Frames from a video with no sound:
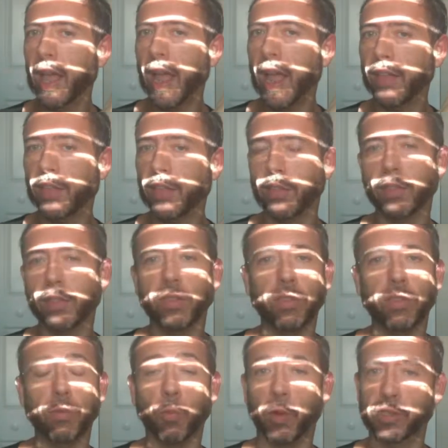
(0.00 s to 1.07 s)
And
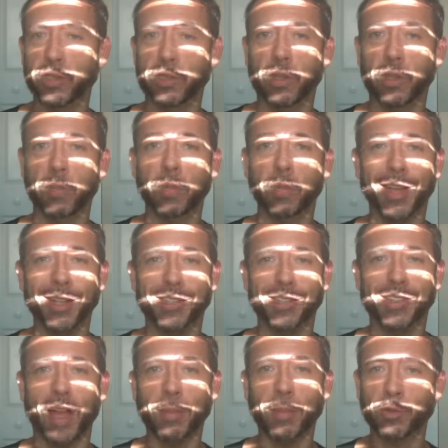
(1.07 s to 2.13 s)
then once the planet
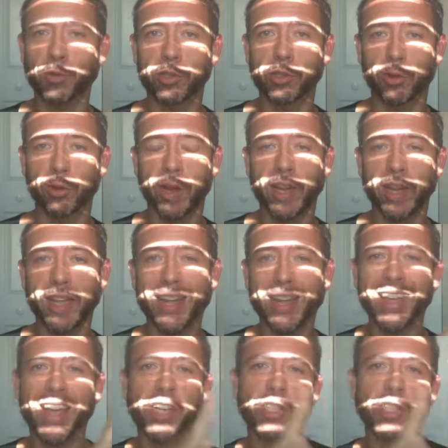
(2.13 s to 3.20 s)
stops retrograding, it
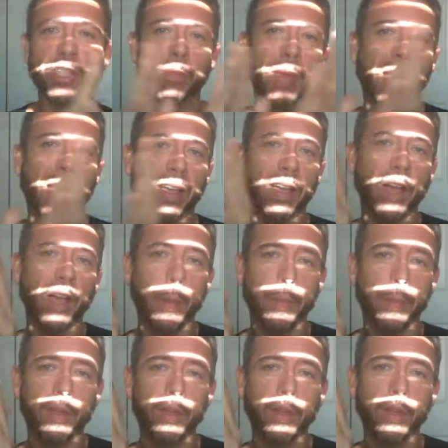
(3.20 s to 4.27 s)
catches back up